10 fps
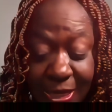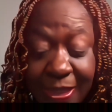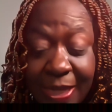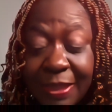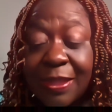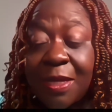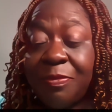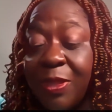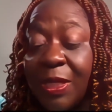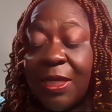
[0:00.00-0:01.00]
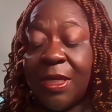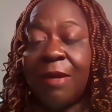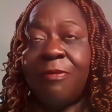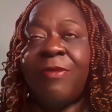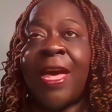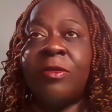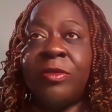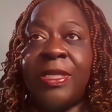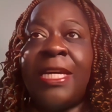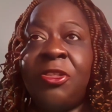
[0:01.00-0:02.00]
And that's something a
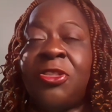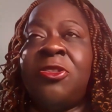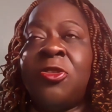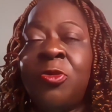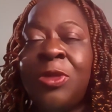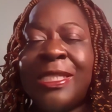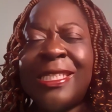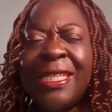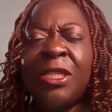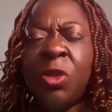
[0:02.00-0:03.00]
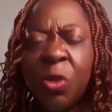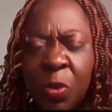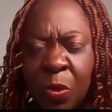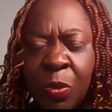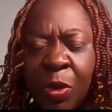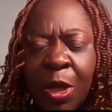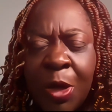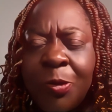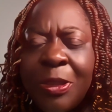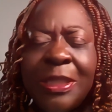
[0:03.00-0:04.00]
foundation. So we see you,
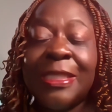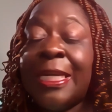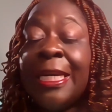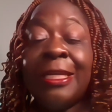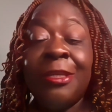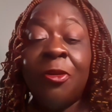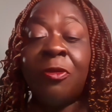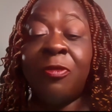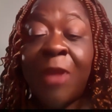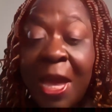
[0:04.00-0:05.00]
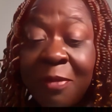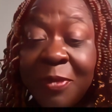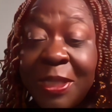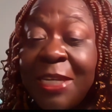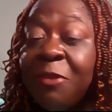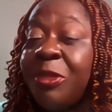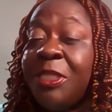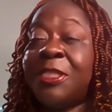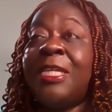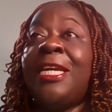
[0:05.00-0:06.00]
we see your family, we
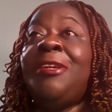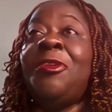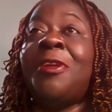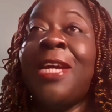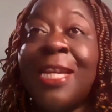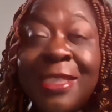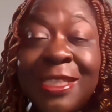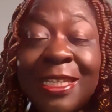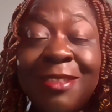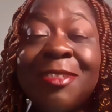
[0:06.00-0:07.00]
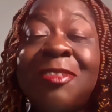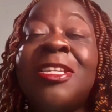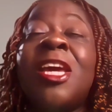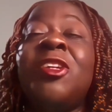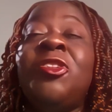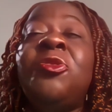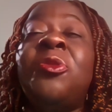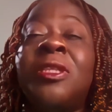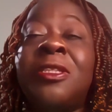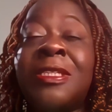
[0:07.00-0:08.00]
see your ancestors.
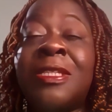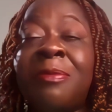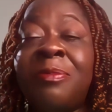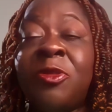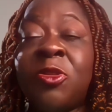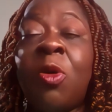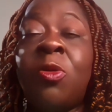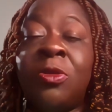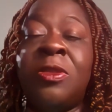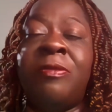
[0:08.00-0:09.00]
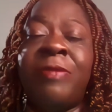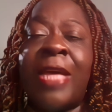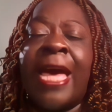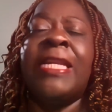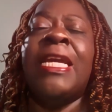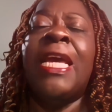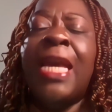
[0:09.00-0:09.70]
You are the sum total of that.